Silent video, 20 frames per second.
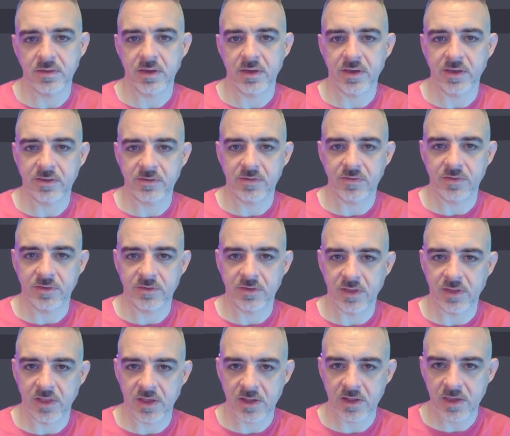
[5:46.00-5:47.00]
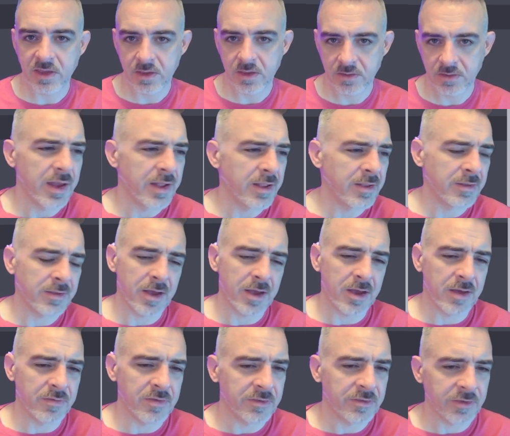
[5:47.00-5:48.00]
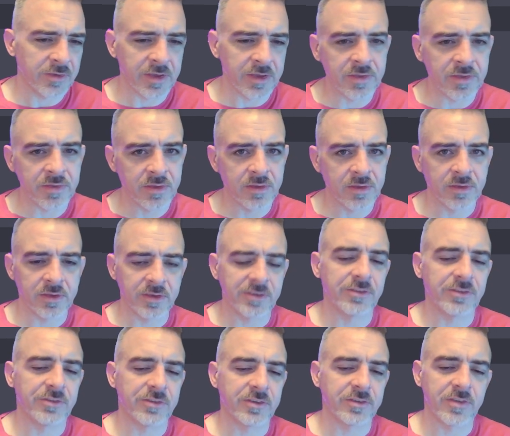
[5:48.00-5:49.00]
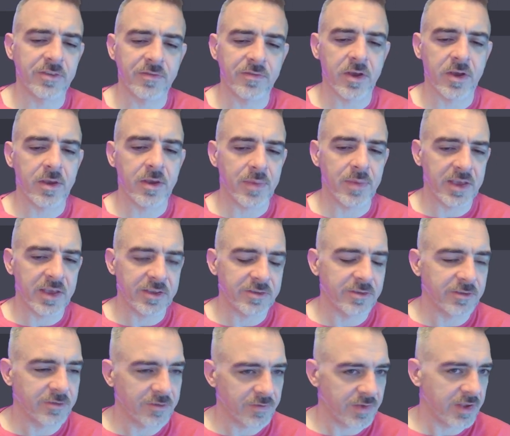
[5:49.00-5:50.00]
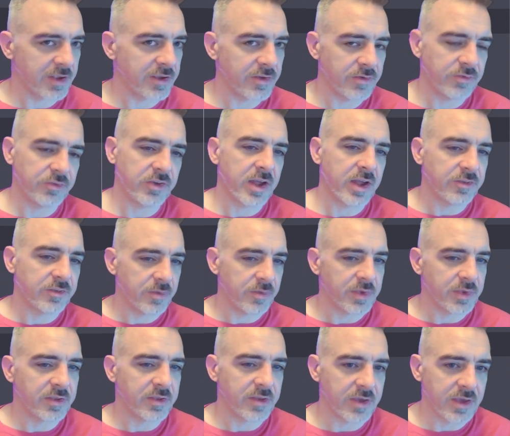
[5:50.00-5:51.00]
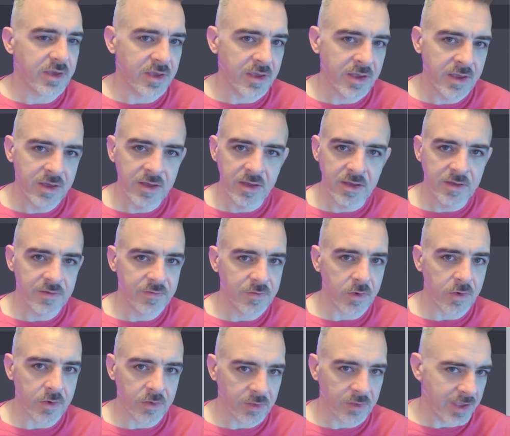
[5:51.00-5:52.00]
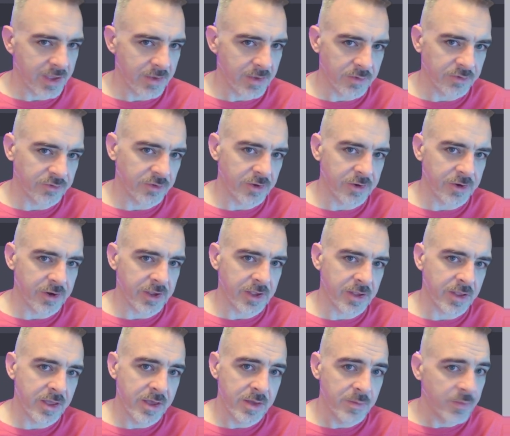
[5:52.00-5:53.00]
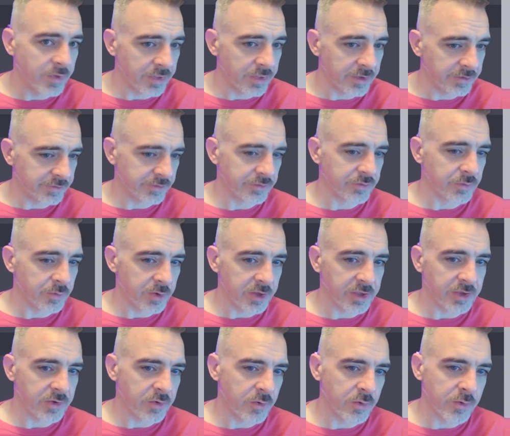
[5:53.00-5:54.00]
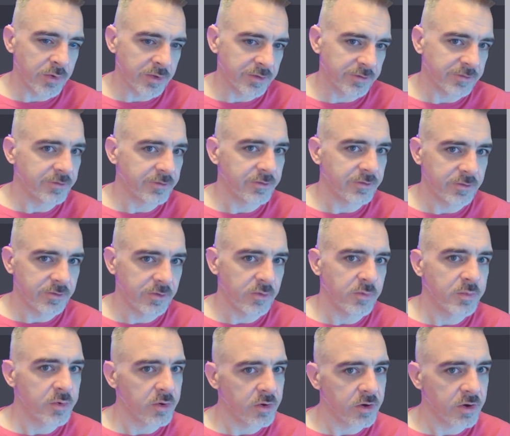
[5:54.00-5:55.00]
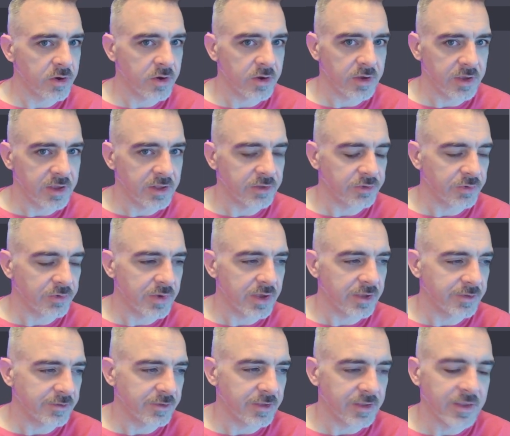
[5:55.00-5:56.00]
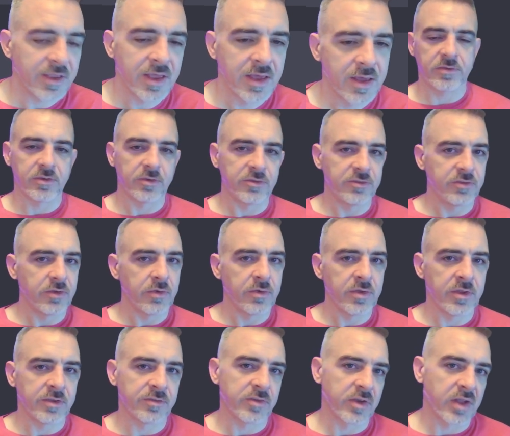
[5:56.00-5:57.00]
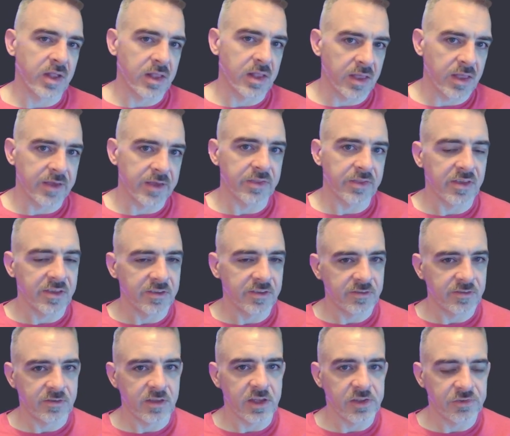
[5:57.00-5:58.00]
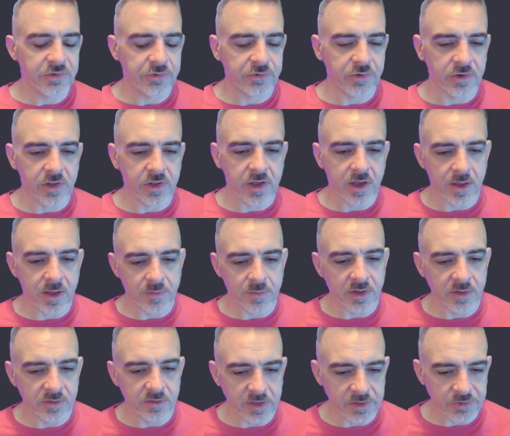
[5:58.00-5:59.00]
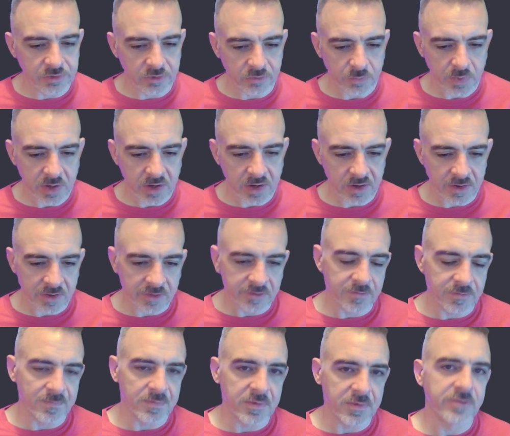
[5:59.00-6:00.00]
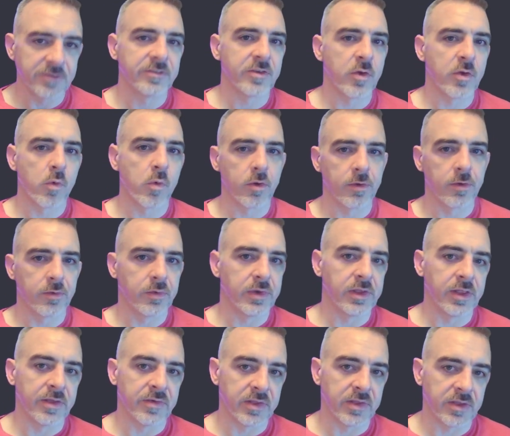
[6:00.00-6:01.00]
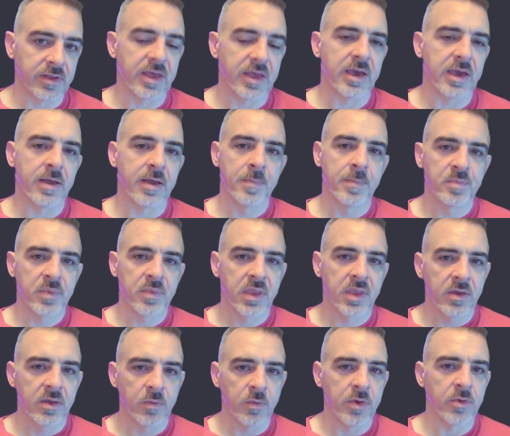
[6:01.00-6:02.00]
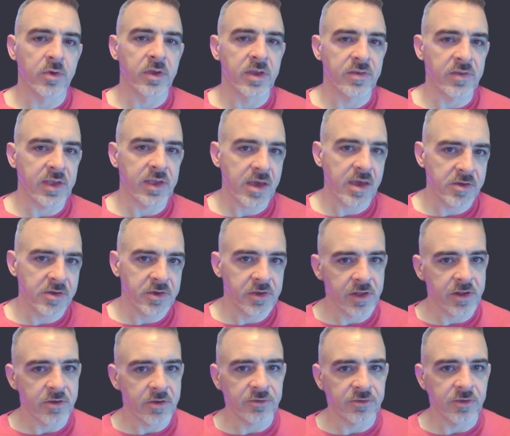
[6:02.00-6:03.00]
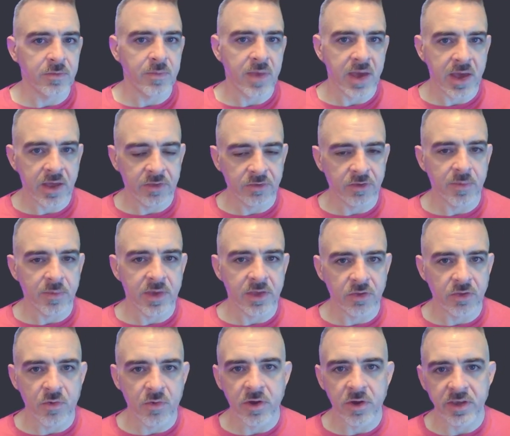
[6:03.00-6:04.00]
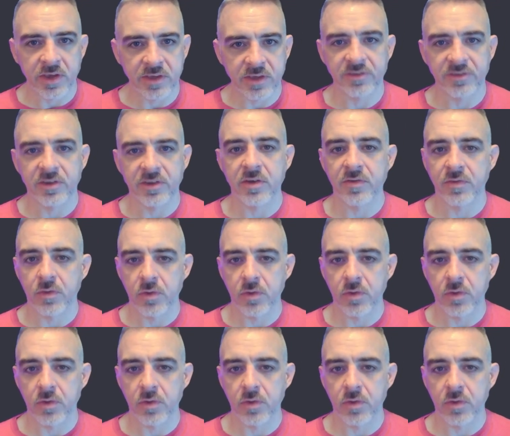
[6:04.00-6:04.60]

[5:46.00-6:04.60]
I guess if it's a lady. And obviously, this is just the very basics of how to use ChatGPT for language learning, but this is really cool and super interesting. So students are going to like this, teachers are not, but teachers, parents, this is the world we live in today. We were given calculators in math to make the work easier